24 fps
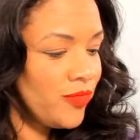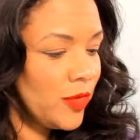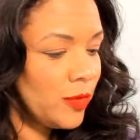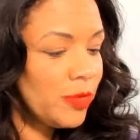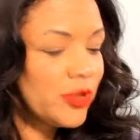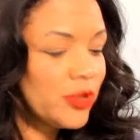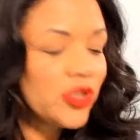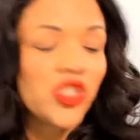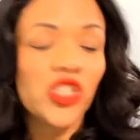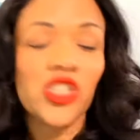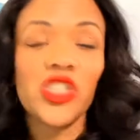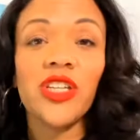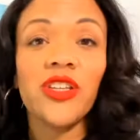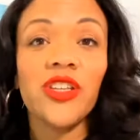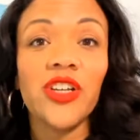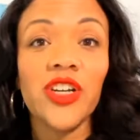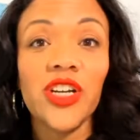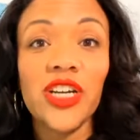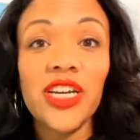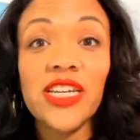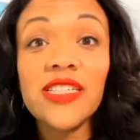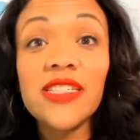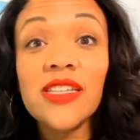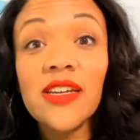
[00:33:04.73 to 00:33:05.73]
Patricia, there
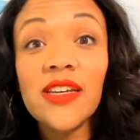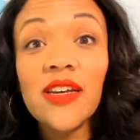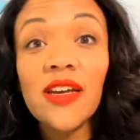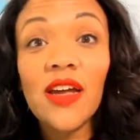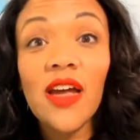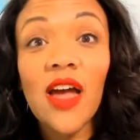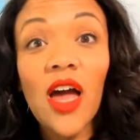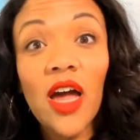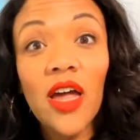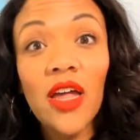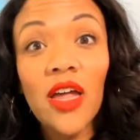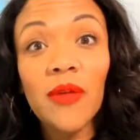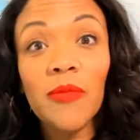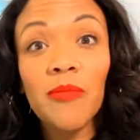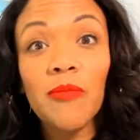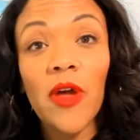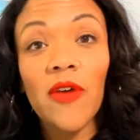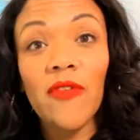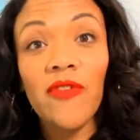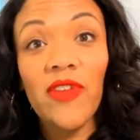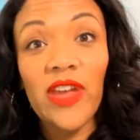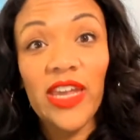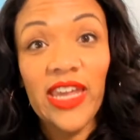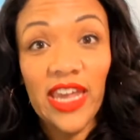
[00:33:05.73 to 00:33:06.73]
is a
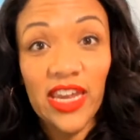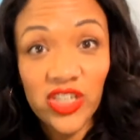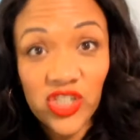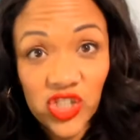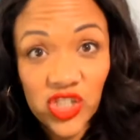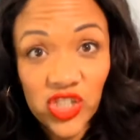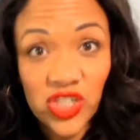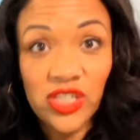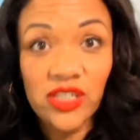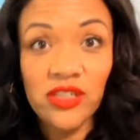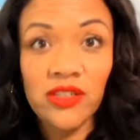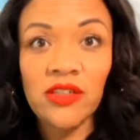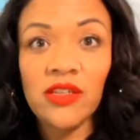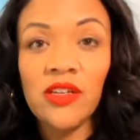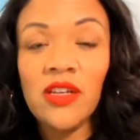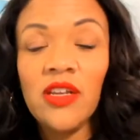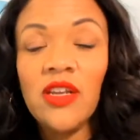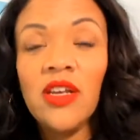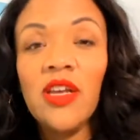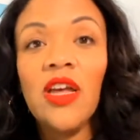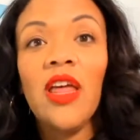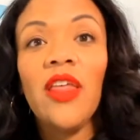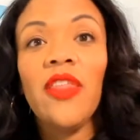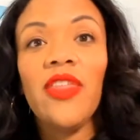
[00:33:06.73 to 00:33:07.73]
vacation
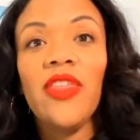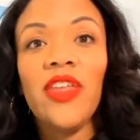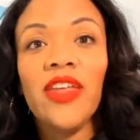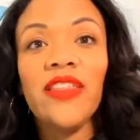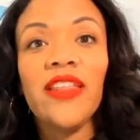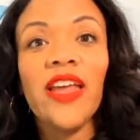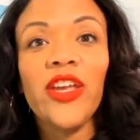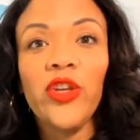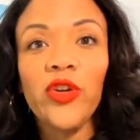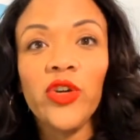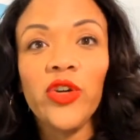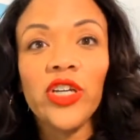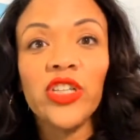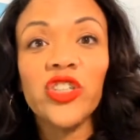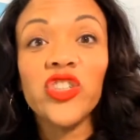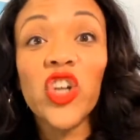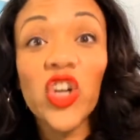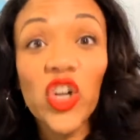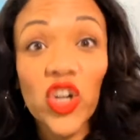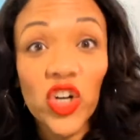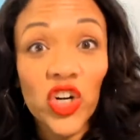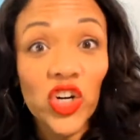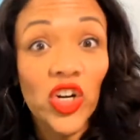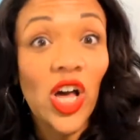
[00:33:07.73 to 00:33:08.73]
thing that you can
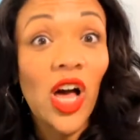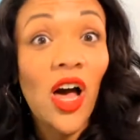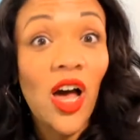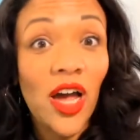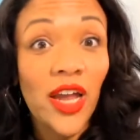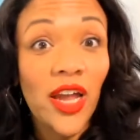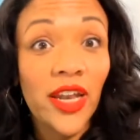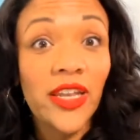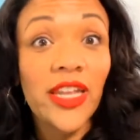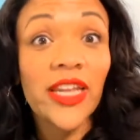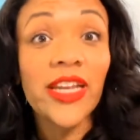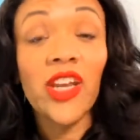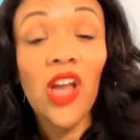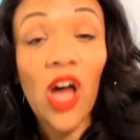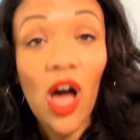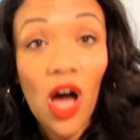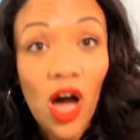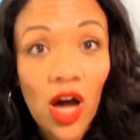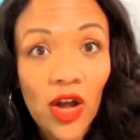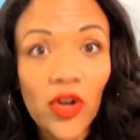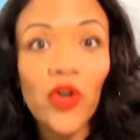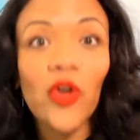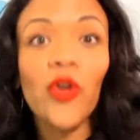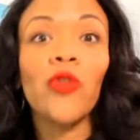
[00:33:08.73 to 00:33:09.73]
turn on, like an
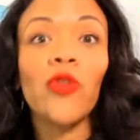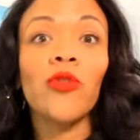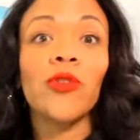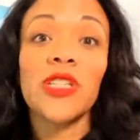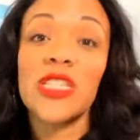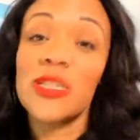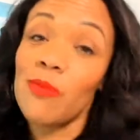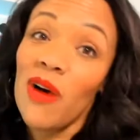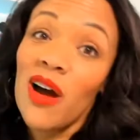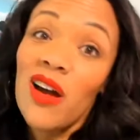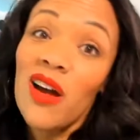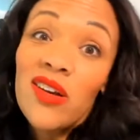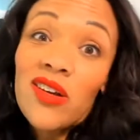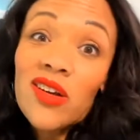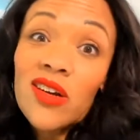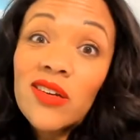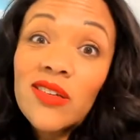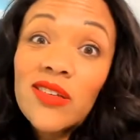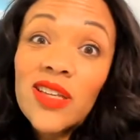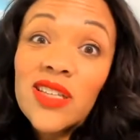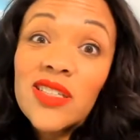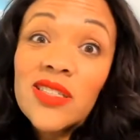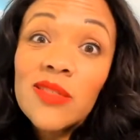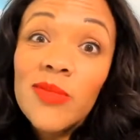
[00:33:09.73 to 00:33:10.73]
auto responder.
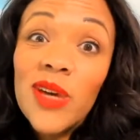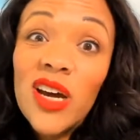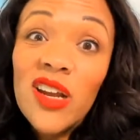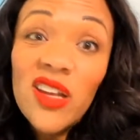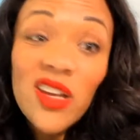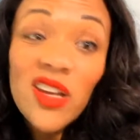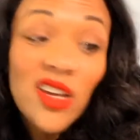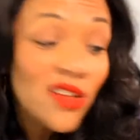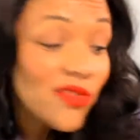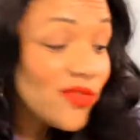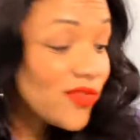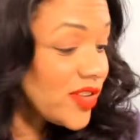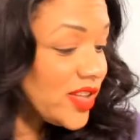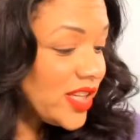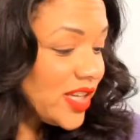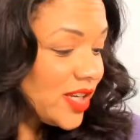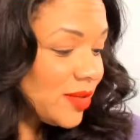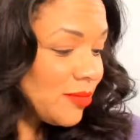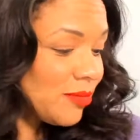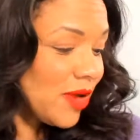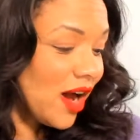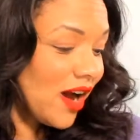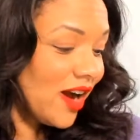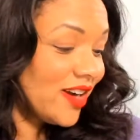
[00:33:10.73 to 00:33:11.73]
That's about it for the
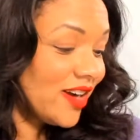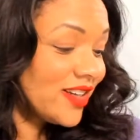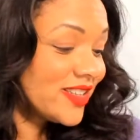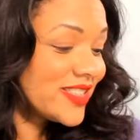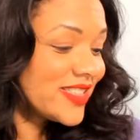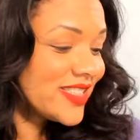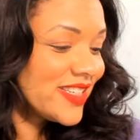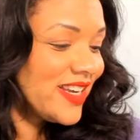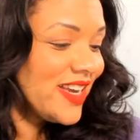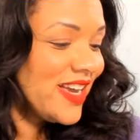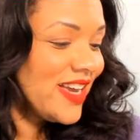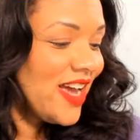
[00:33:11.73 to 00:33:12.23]
inbox.